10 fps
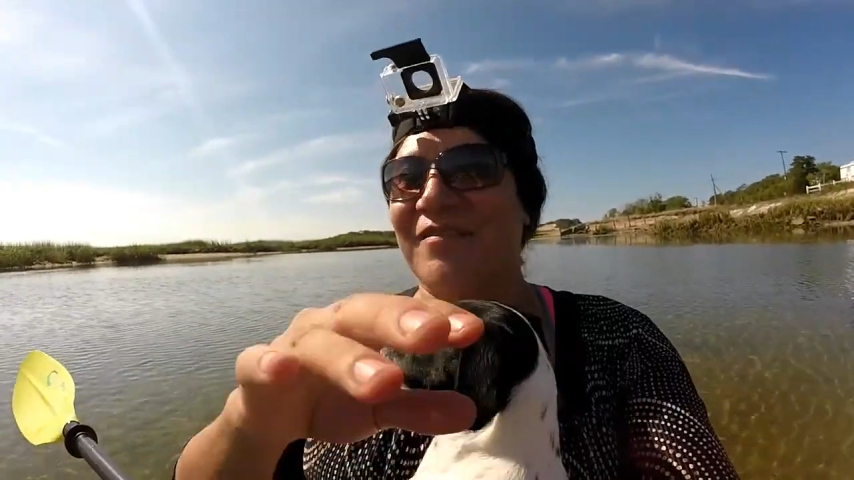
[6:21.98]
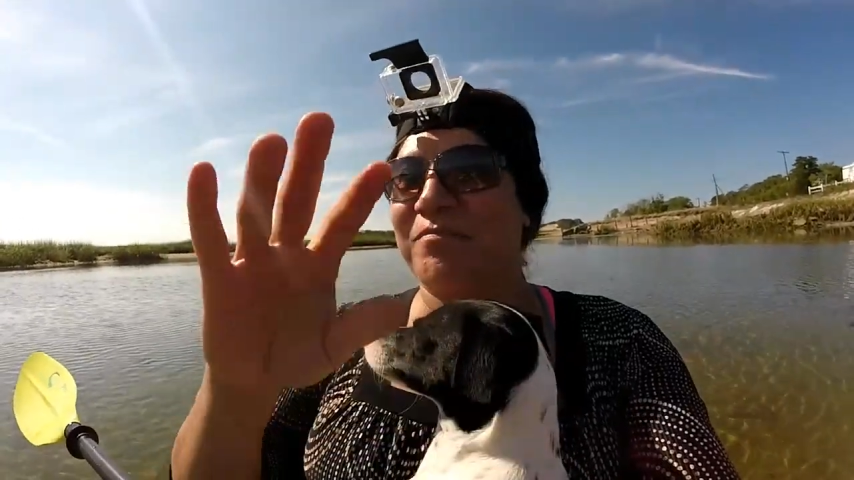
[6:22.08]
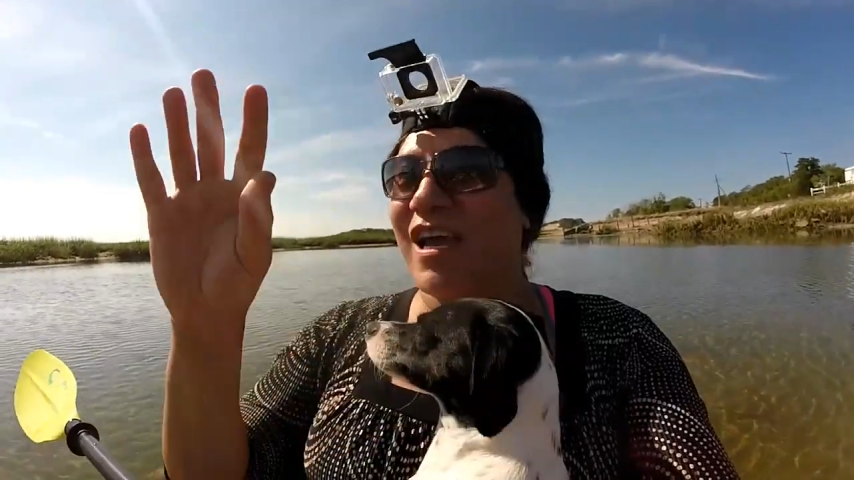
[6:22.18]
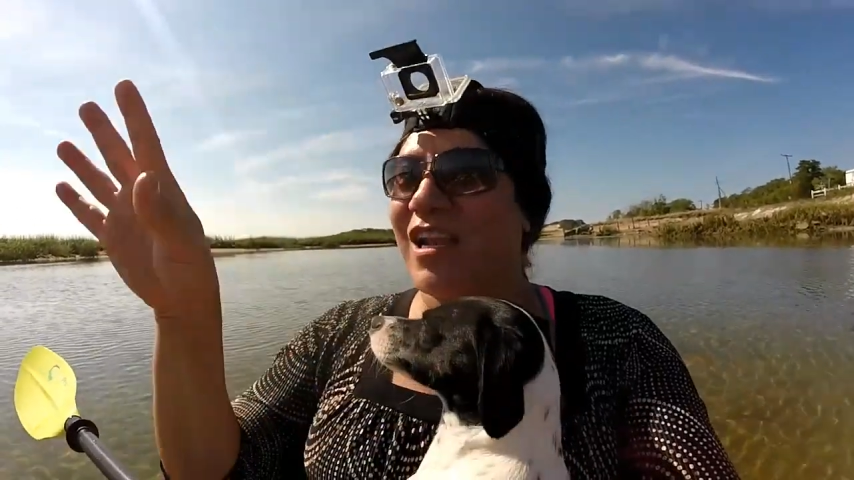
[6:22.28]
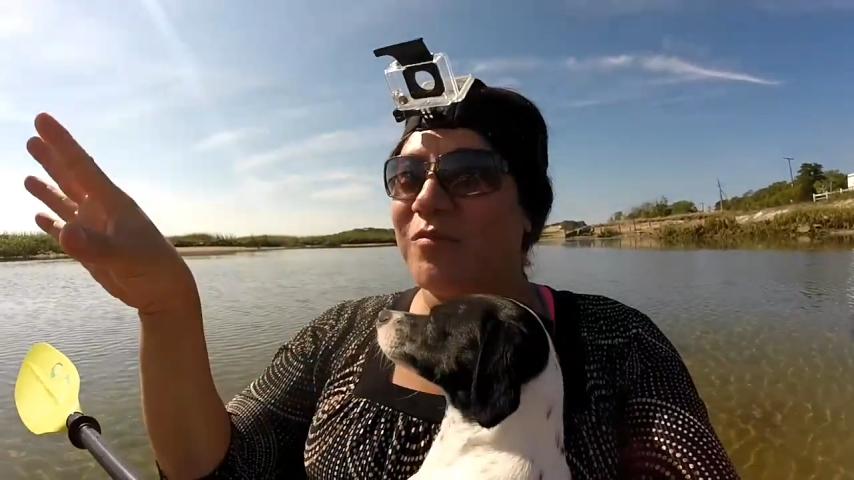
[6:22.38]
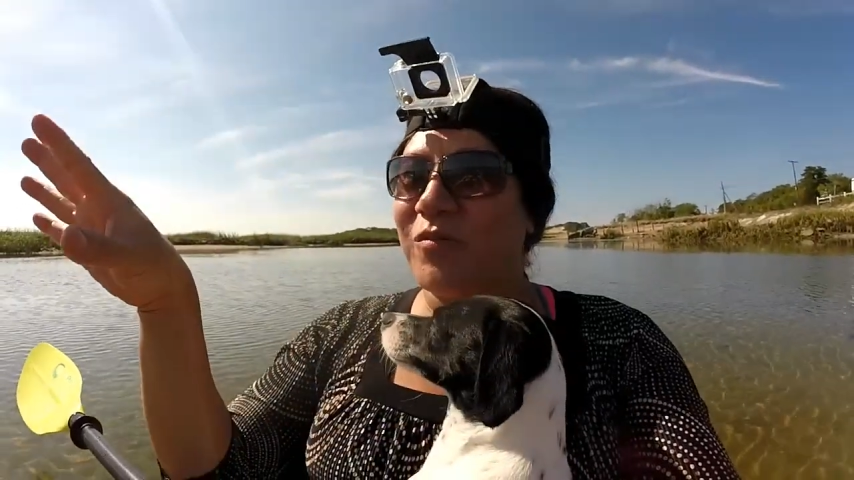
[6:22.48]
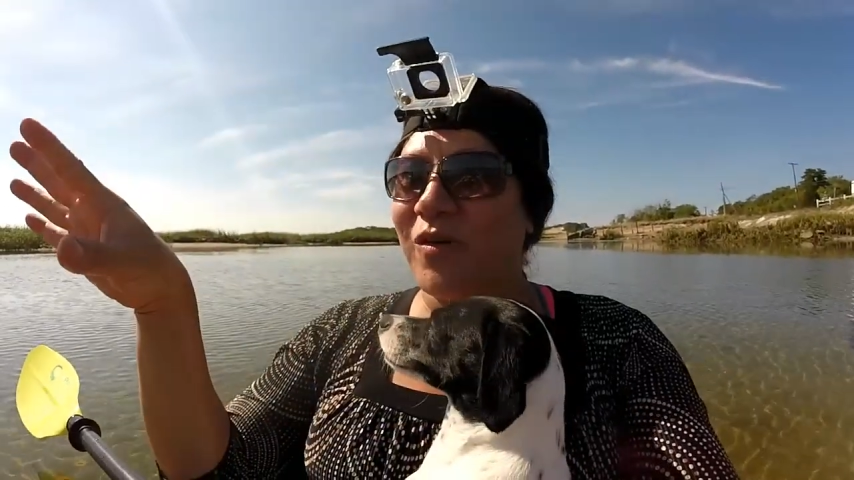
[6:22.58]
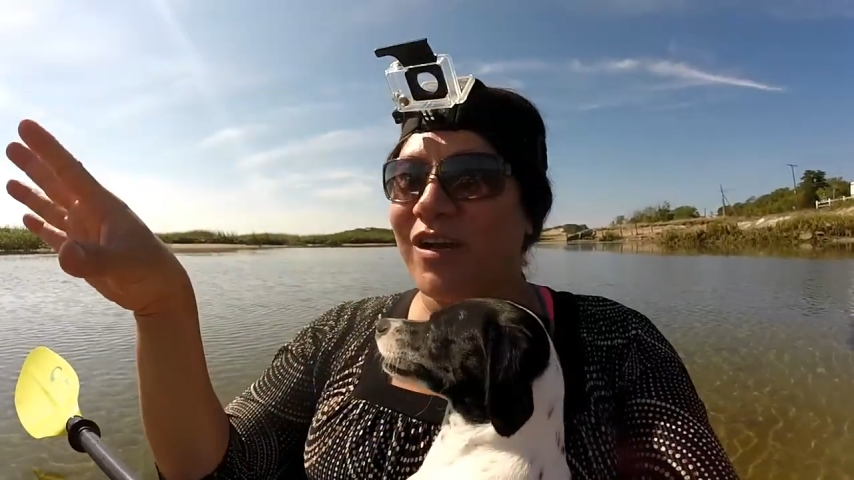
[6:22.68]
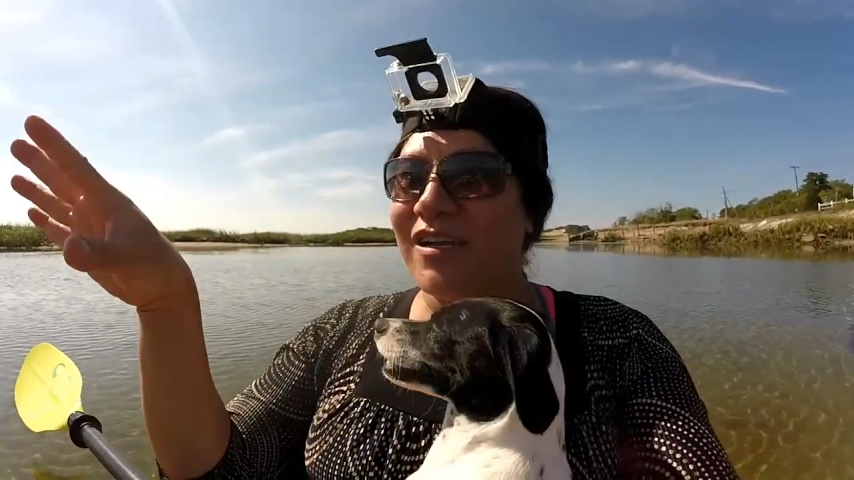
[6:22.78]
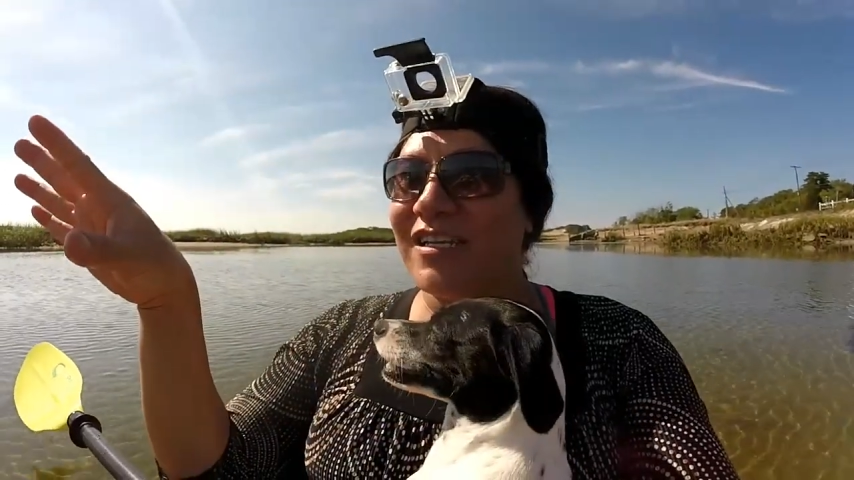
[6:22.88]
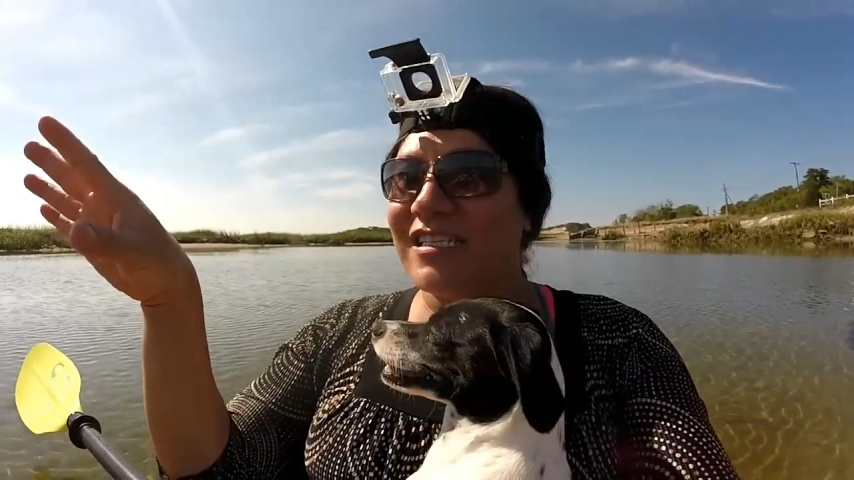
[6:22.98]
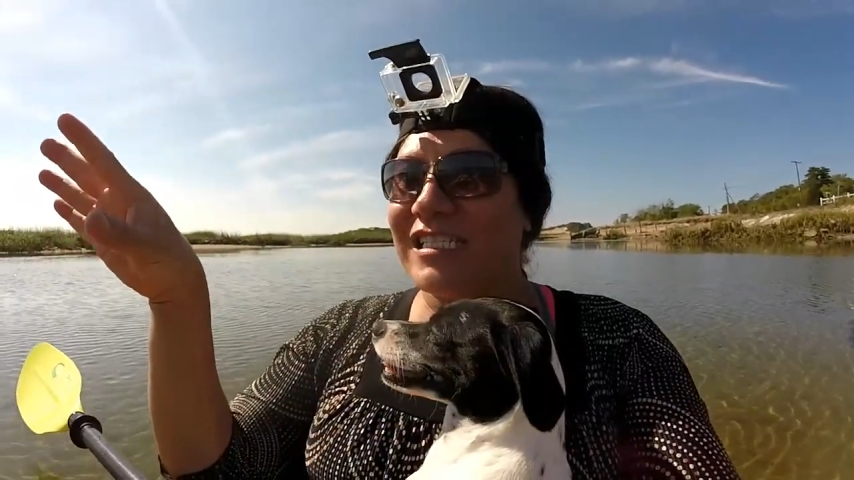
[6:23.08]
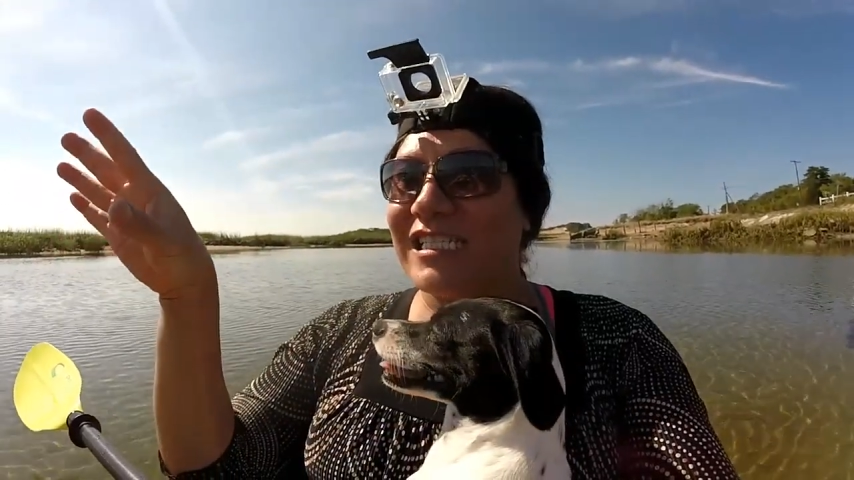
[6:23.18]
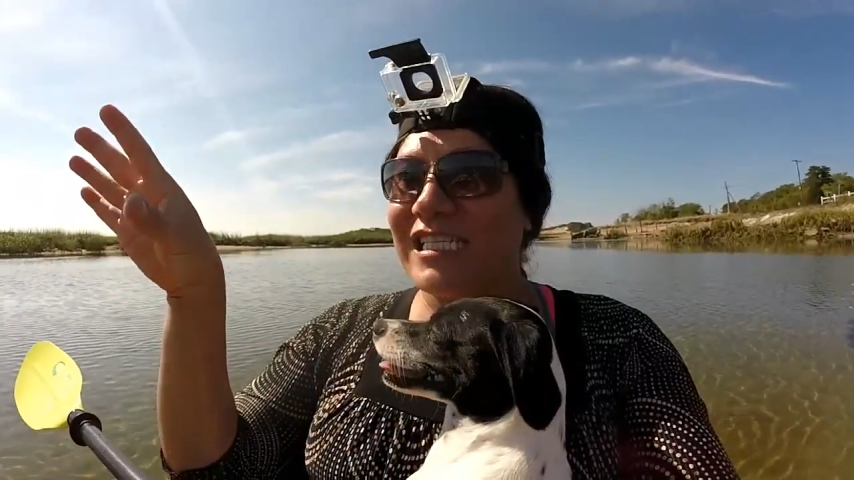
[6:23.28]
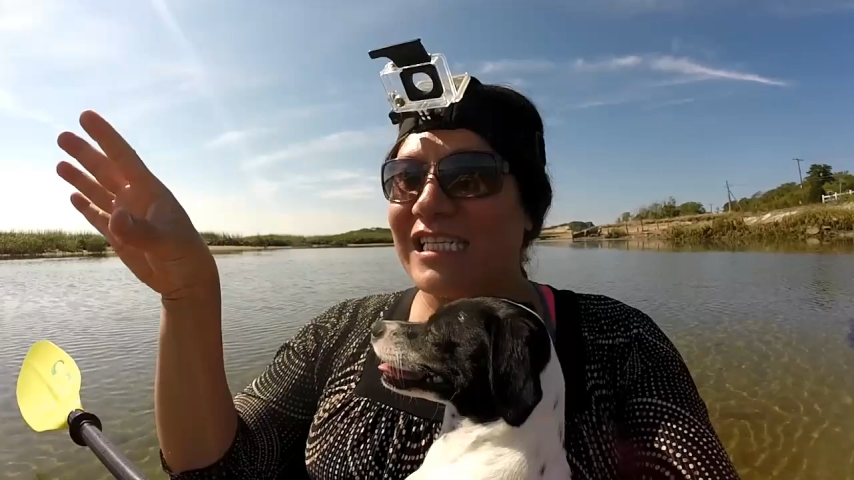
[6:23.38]
the paddleboard,
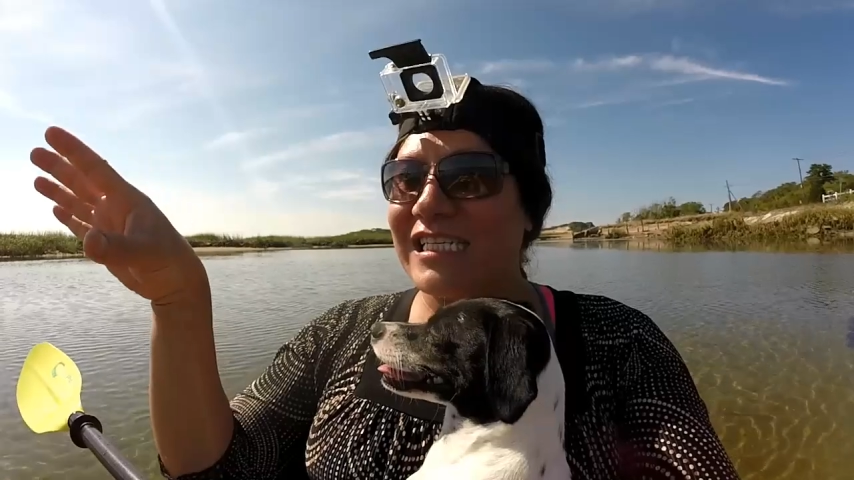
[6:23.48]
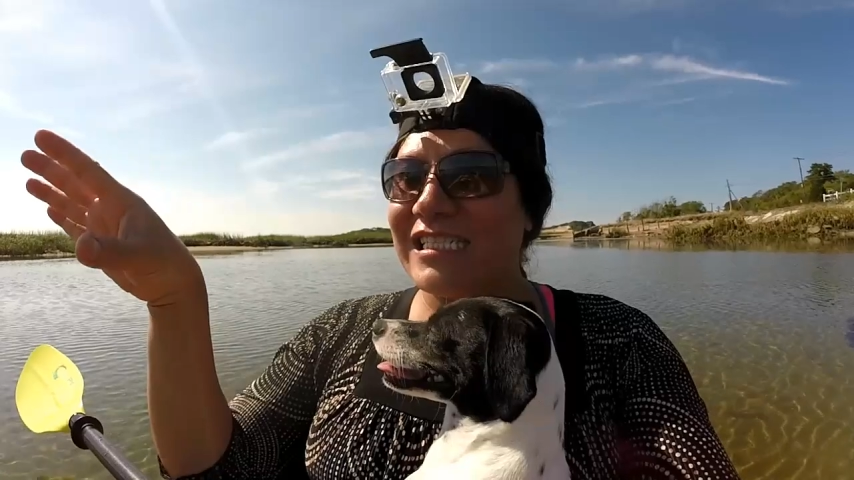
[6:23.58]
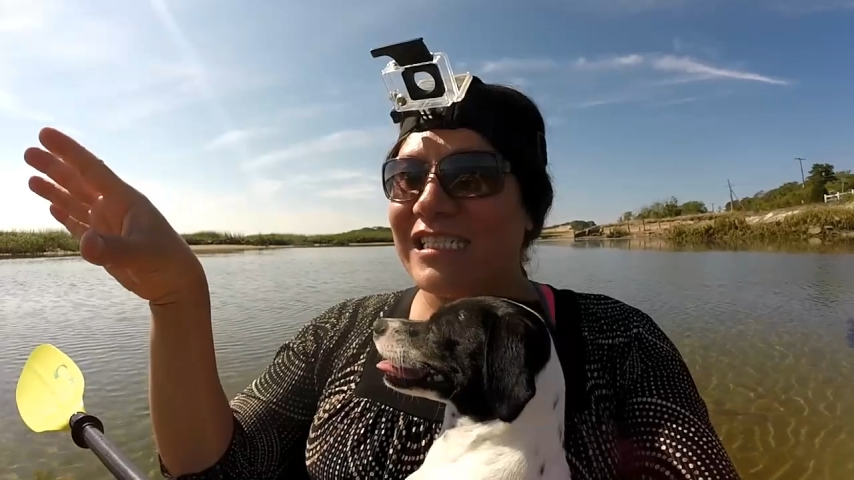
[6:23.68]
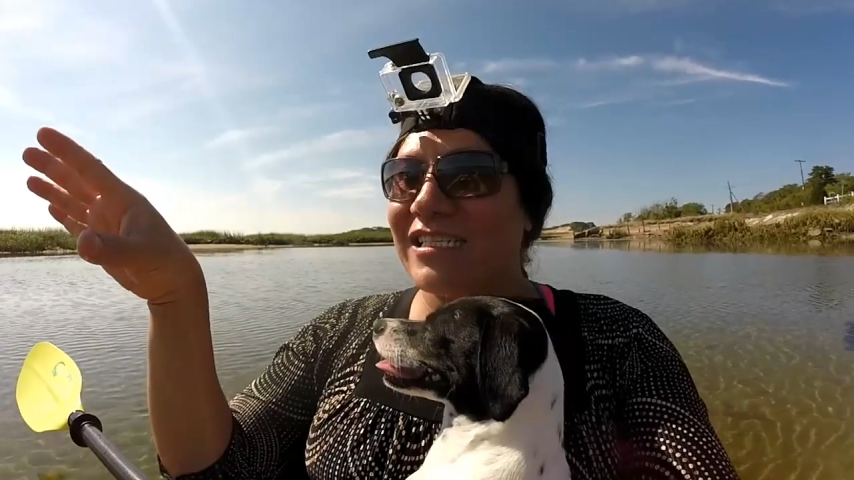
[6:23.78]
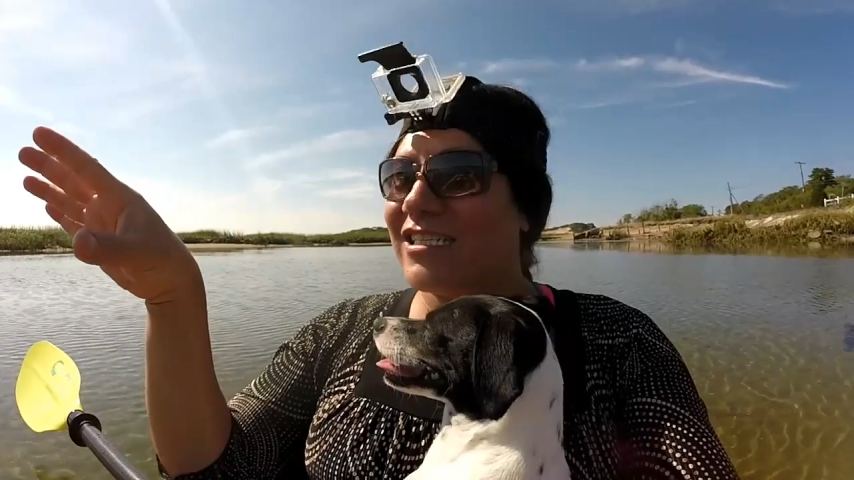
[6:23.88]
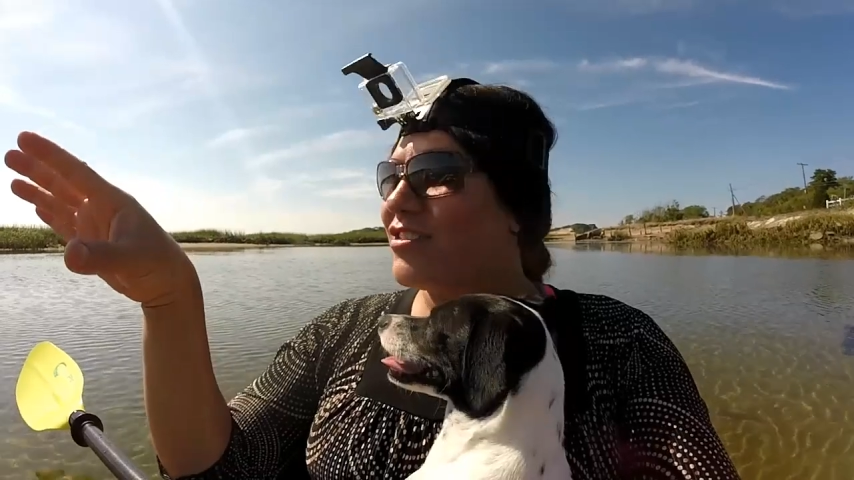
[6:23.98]
it's easy